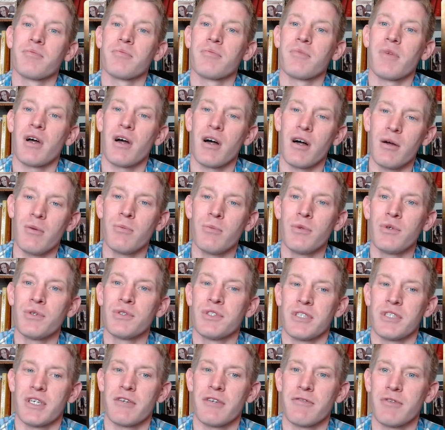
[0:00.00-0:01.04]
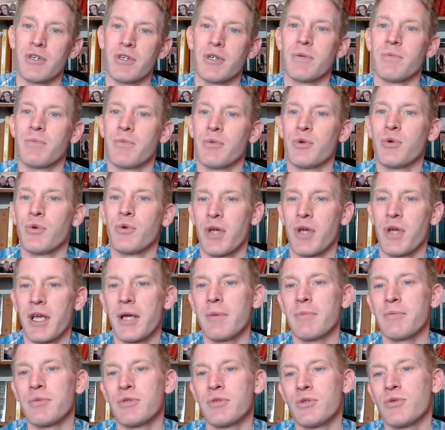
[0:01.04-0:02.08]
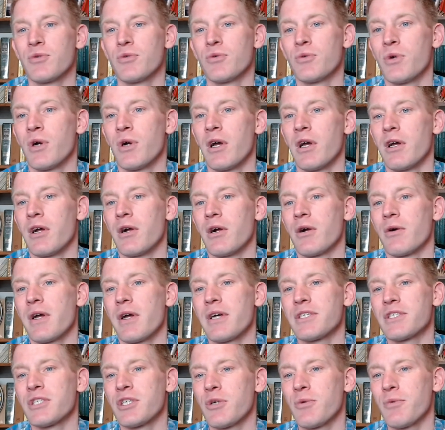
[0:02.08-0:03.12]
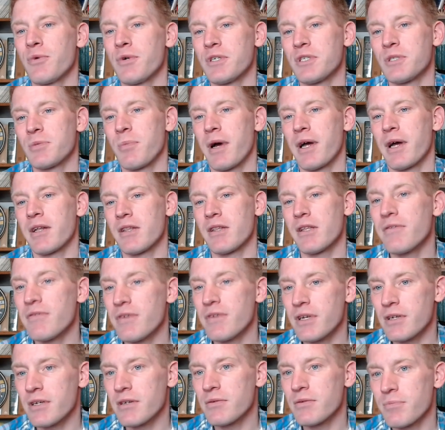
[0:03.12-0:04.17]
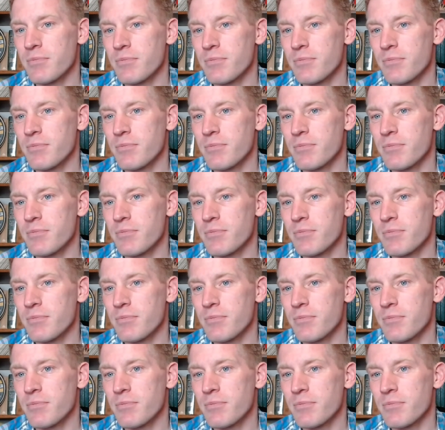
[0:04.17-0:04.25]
The humble Savior who who came to rescue us by living,